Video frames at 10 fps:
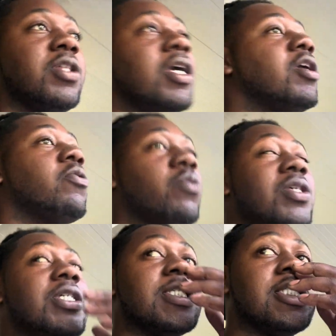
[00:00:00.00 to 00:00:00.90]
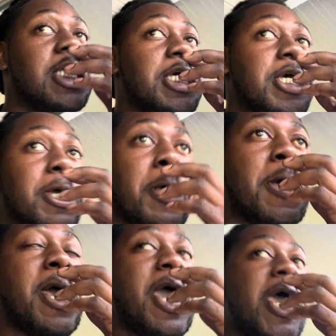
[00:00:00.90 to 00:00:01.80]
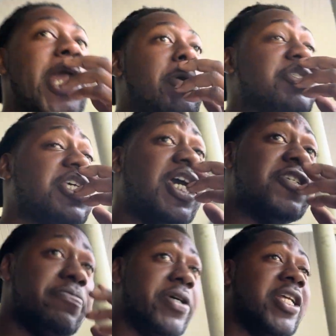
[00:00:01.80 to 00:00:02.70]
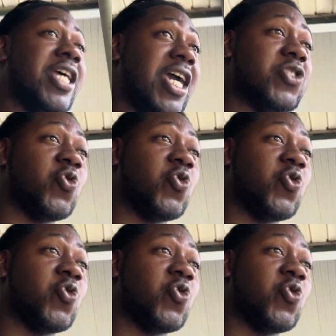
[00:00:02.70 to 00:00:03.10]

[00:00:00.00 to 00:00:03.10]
They ain't gonna really just see it. And I was scared to put it in the actual